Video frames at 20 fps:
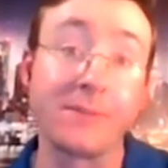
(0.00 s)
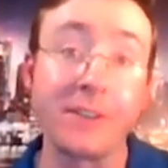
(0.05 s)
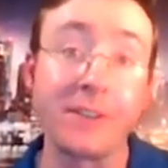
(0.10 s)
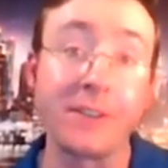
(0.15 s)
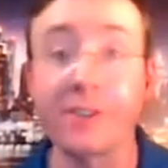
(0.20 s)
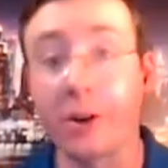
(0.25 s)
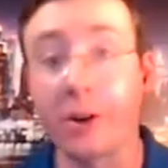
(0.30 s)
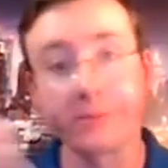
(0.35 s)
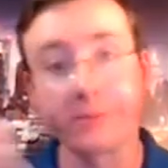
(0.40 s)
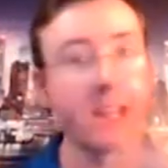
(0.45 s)

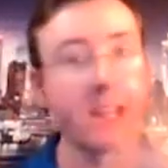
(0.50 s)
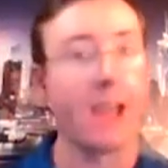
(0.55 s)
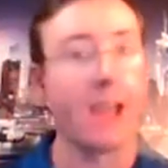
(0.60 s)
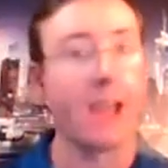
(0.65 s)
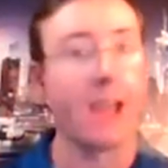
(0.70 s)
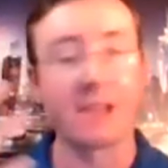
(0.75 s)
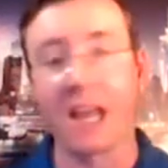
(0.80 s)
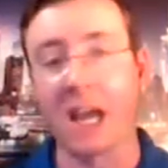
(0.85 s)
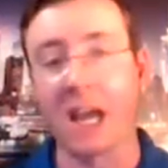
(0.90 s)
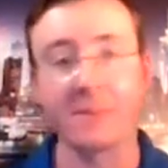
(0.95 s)
So mm-hmm. yeah,
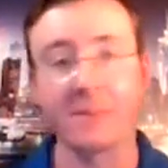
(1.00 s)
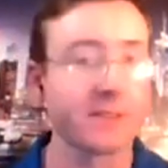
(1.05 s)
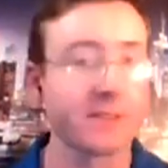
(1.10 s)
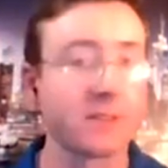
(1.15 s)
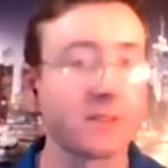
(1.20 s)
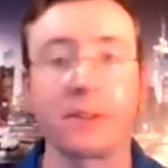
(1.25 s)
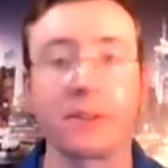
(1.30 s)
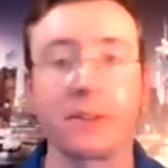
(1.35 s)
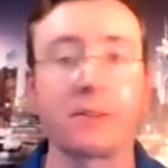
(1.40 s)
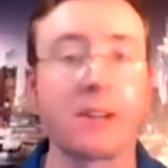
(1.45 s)
I mean,
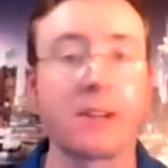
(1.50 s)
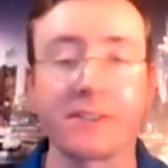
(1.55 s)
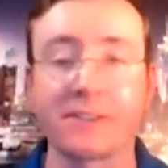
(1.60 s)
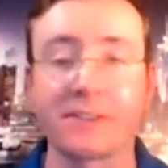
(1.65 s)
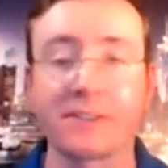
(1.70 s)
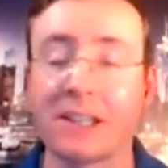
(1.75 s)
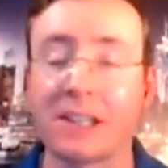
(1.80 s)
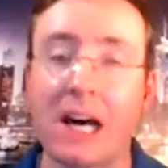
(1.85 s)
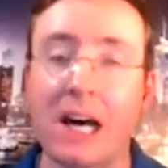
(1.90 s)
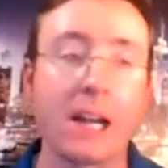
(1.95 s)
absolutely, right? There's
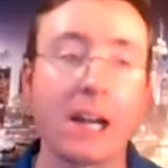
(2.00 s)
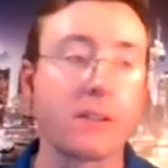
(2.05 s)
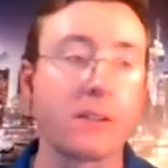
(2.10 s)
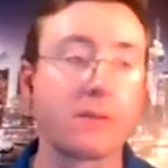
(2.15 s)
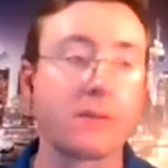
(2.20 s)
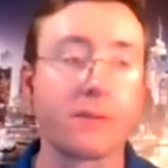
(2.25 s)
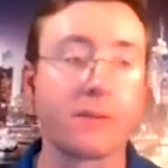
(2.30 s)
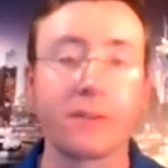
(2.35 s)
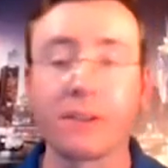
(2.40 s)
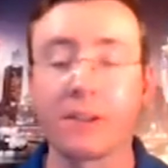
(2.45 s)
a lot
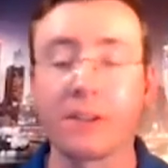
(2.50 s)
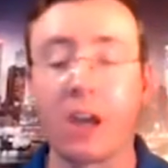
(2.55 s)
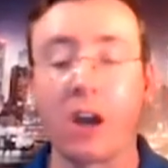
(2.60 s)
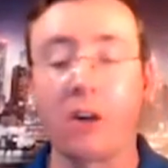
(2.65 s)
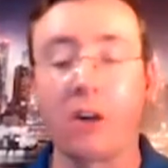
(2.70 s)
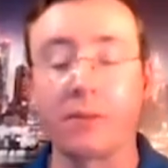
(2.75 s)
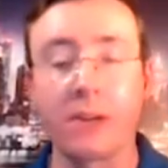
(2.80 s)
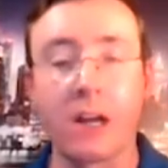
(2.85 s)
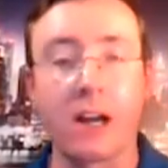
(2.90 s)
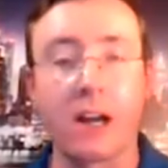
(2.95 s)
of, you
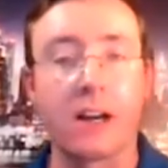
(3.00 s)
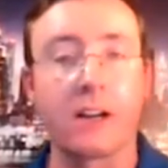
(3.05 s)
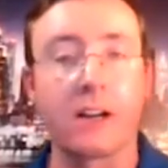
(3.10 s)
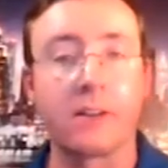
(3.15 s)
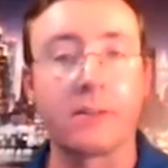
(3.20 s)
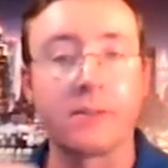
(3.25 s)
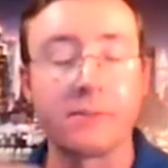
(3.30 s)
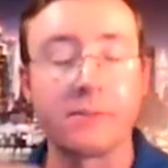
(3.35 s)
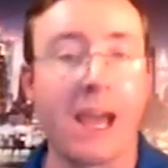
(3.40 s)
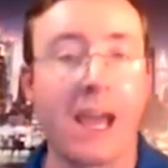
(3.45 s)
know, uh,
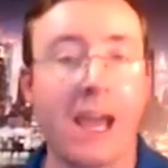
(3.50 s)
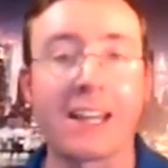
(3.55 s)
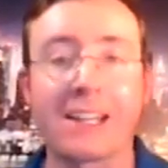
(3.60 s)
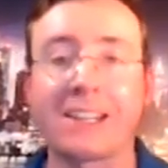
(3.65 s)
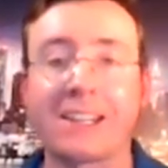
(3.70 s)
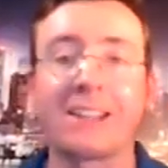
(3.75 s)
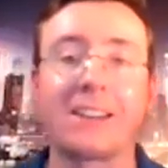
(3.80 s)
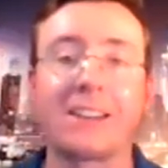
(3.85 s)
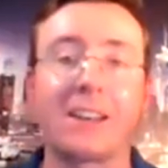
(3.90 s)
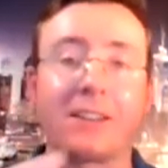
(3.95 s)

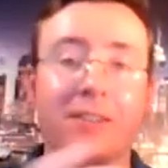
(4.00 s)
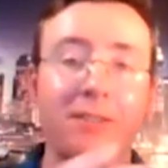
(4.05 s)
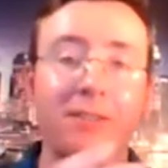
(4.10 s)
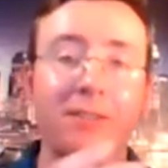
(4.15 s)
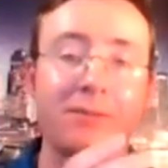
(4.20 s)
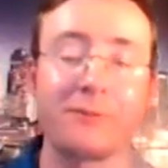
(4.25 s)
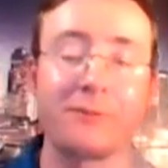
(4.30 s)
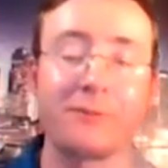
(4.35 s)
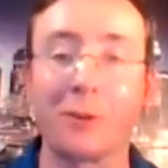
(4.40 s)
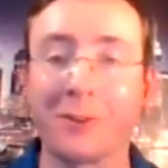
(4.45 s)
backing and
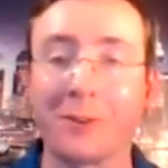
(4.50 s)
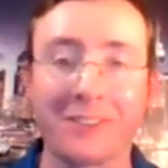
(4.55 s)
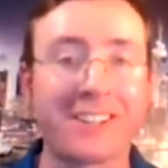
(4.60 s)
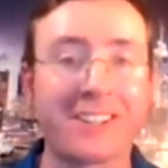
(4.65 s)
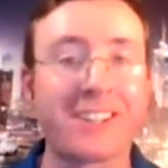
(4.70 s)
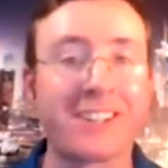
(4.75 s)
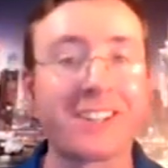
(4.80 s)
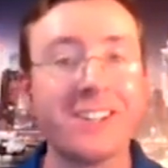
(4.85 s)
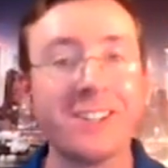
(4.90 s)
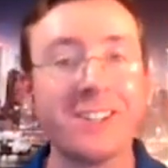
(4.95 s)

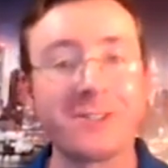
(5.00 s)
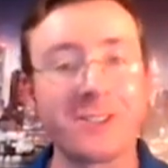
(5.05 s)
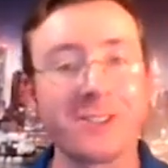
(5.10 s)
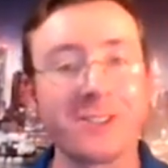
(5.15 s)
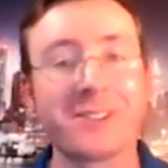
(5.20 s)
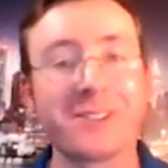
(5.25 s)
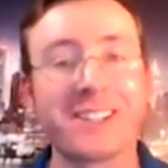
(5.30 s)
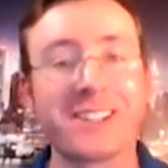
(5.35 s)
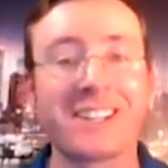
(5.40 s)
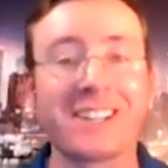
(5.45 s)
forthing,
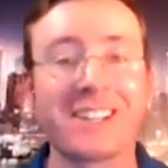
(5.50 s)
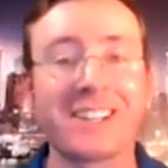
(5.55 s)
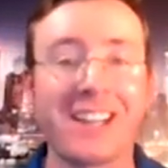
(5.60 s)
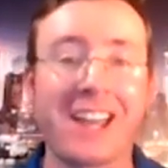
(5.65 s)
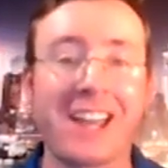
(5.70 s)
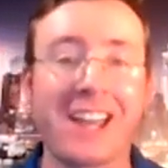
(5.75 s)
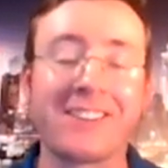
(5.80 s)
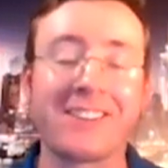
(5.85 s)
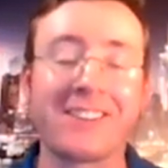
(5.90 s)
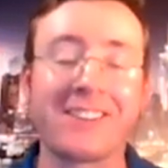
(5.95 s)
toing
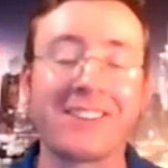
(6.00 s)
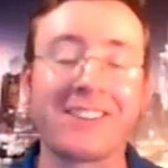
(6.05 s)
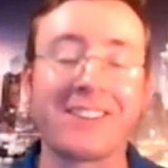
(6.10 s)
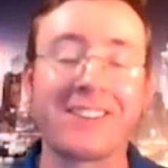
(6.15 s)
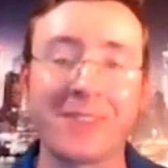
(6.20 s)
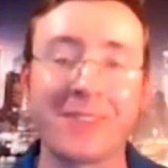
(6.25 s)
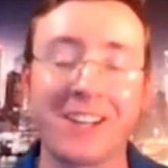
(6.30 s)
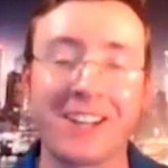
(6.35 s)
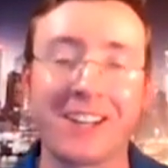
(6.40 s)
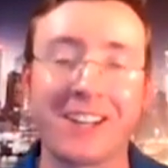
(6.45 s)
and uh,
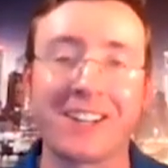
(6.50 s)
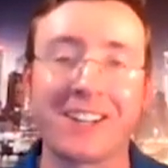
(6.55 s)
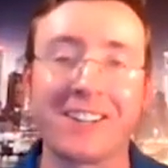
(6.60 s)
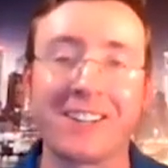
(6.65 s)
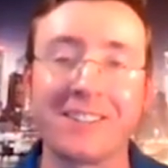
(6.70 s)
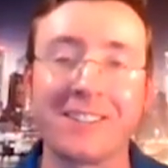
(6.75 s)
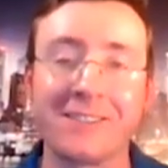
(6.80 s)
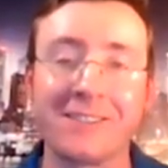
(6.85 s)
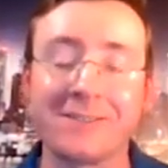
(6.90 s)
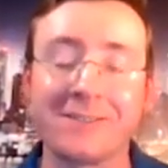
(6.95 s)
uh,